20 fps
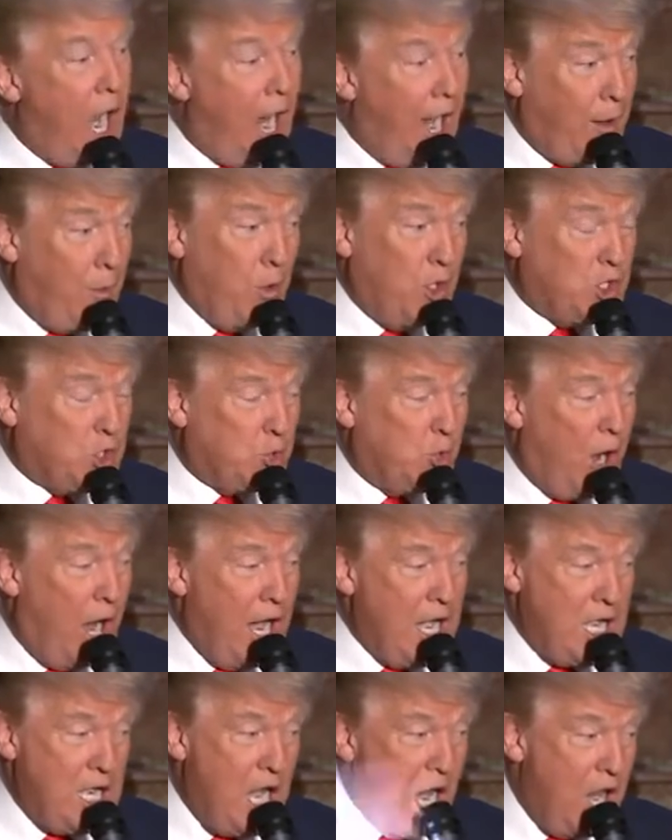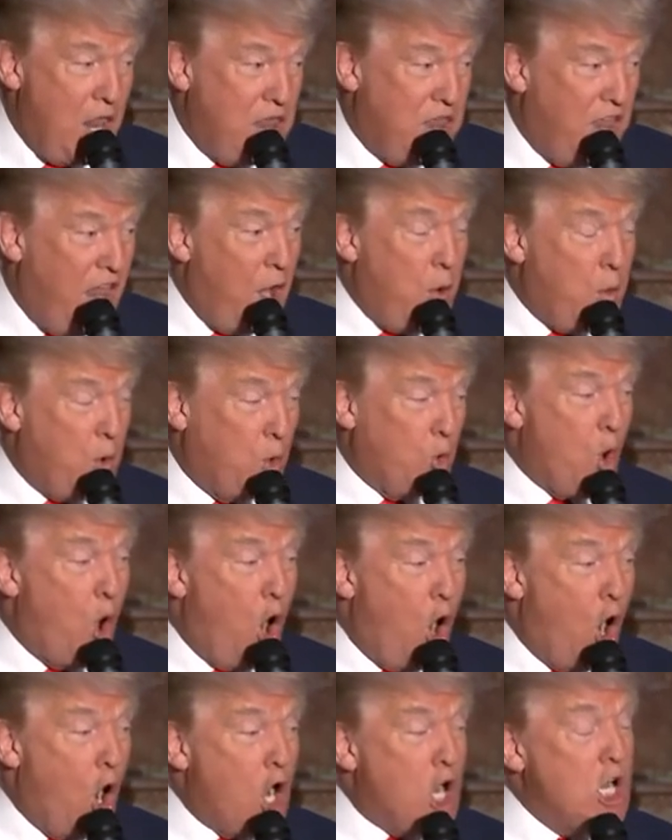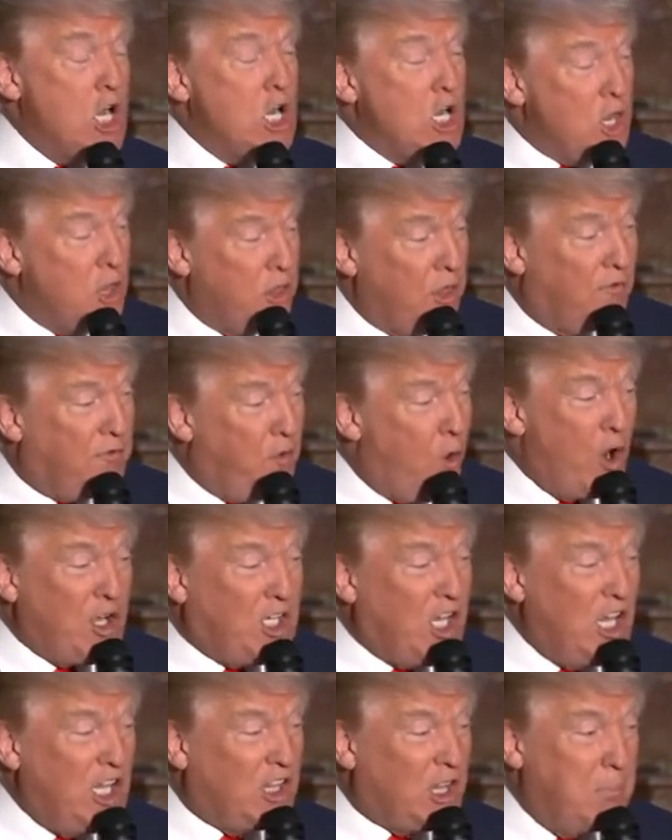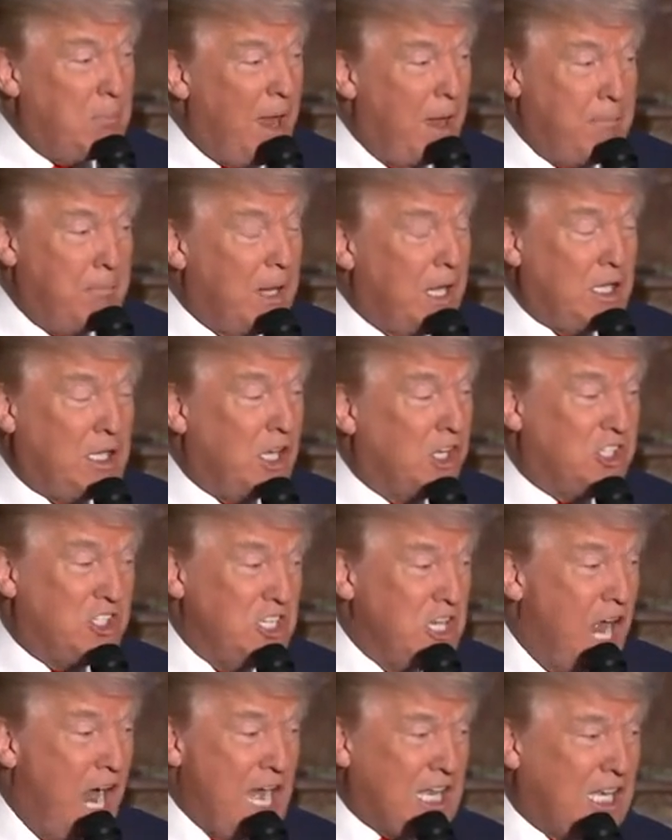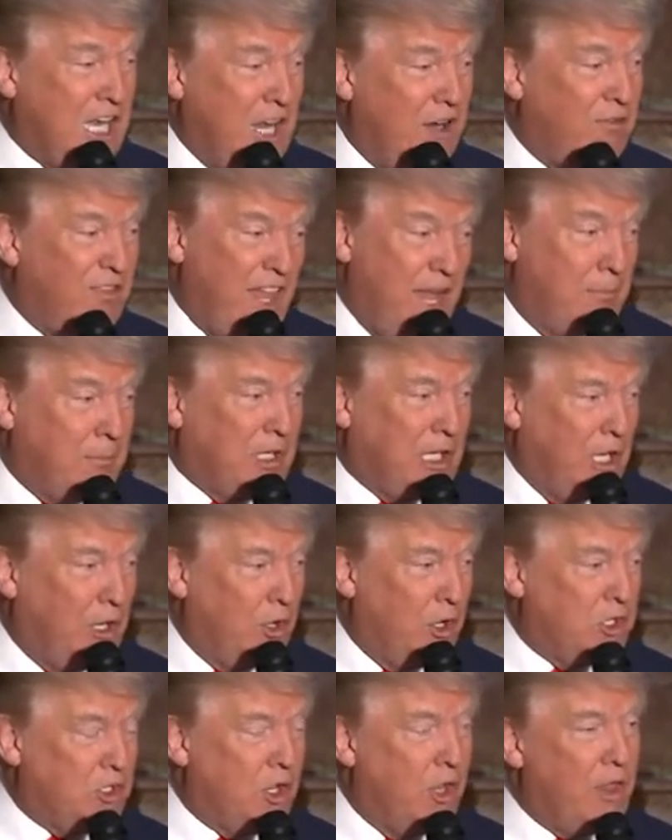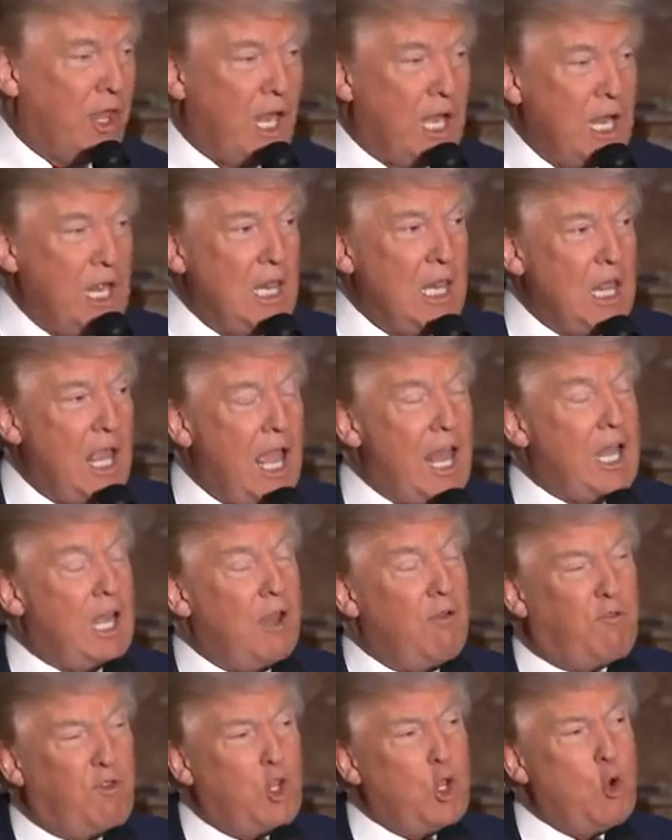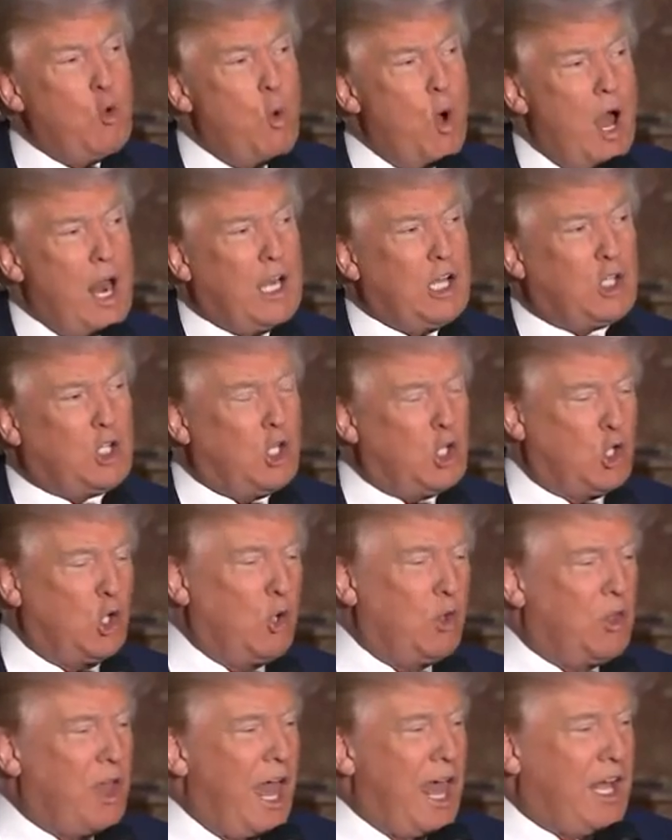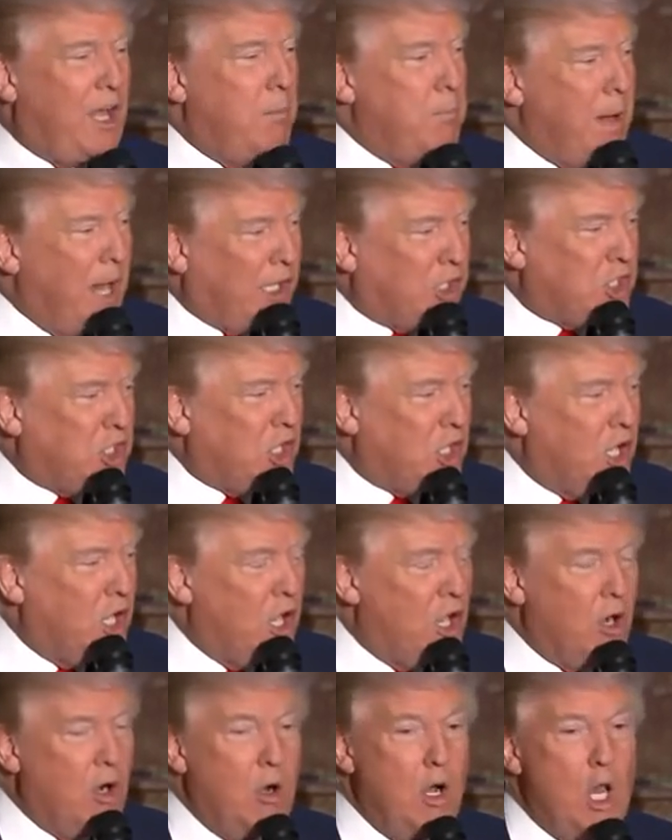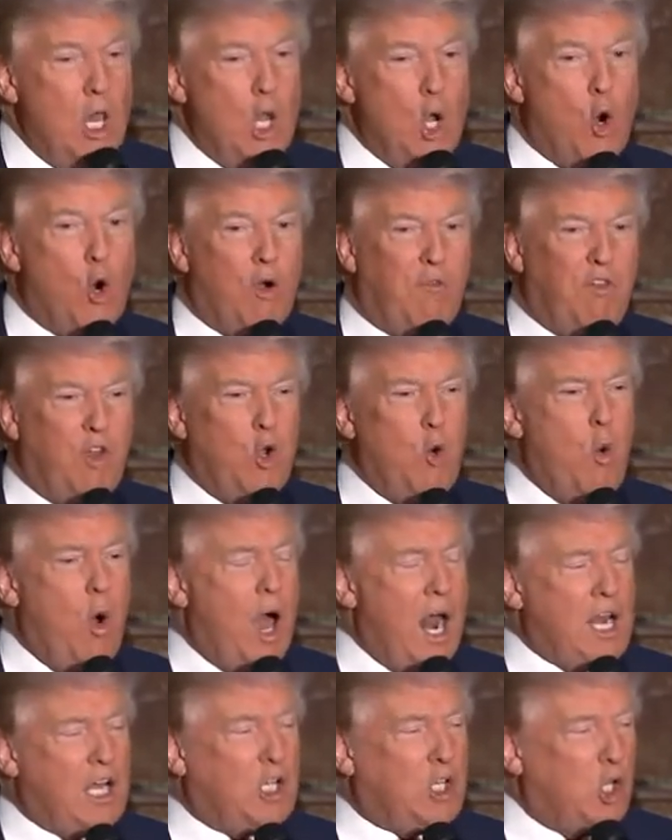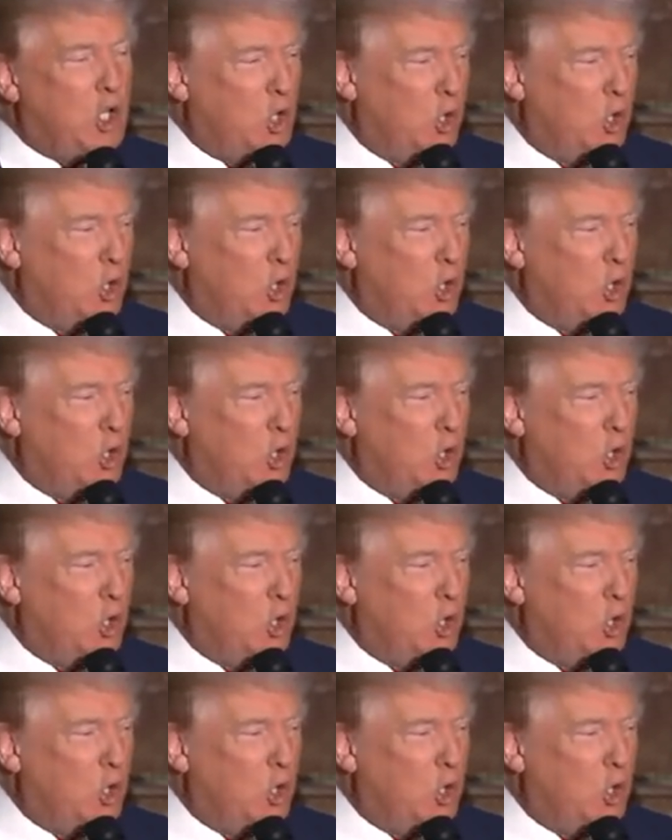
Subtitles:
I was right. They were wrong. The 14th Amendment does not give them clearance on that. And if you wanted to do that in Mexico, or if you wanted